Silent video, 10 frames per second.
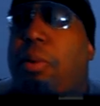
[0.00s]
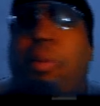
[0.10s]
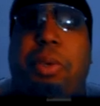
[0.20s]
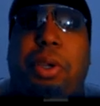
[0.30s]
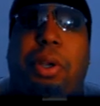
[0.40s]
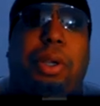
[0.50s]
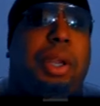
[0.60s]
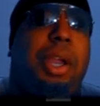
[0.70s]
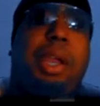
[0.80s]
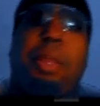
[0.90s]
or
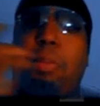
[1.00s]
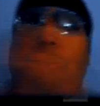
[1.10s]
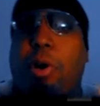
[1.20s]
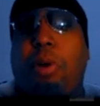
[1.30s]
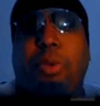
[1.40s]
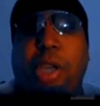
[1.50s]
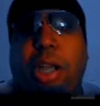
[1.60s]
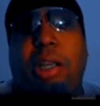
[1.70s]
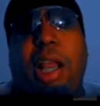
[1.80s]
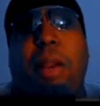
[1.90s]
computer, boom, you
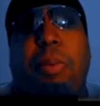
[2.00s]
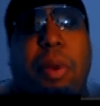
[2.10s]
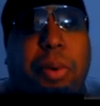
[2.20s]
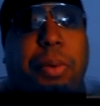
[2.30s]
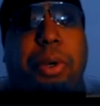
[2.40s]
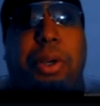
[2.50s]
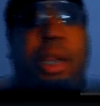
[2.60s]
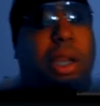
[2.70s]
got a teleprompter where